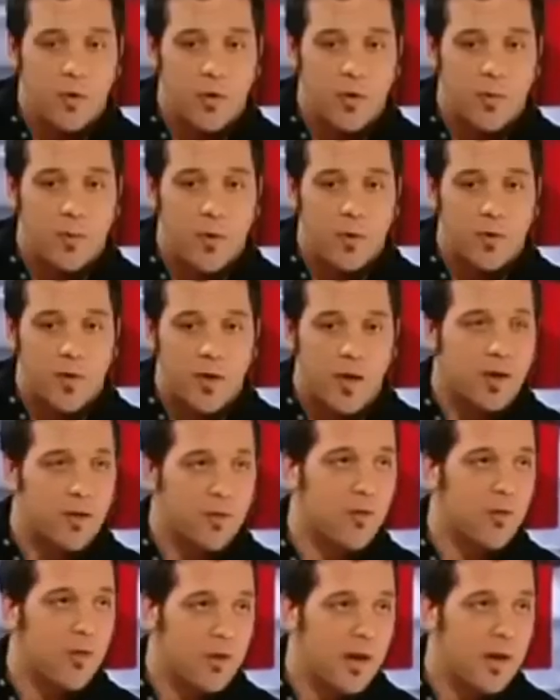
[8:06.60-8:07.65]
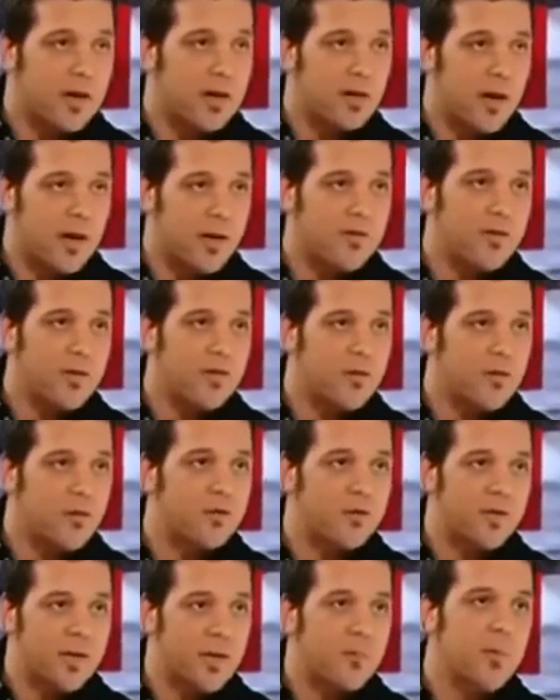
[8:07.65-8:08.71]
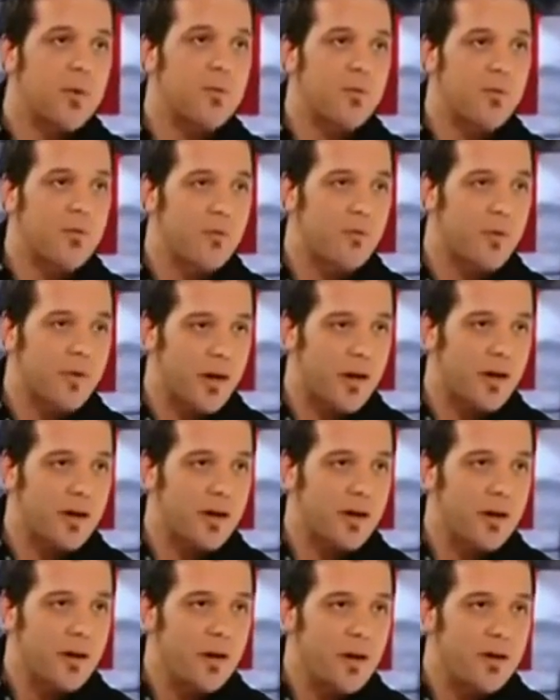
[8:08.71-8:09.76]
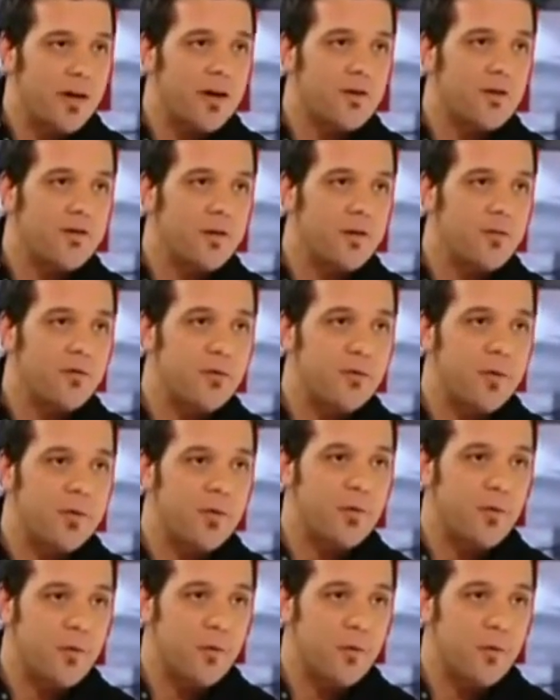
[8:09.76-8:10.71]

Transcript: wondered about getting through the night, and how does evolution get people through the night? And that just seems to be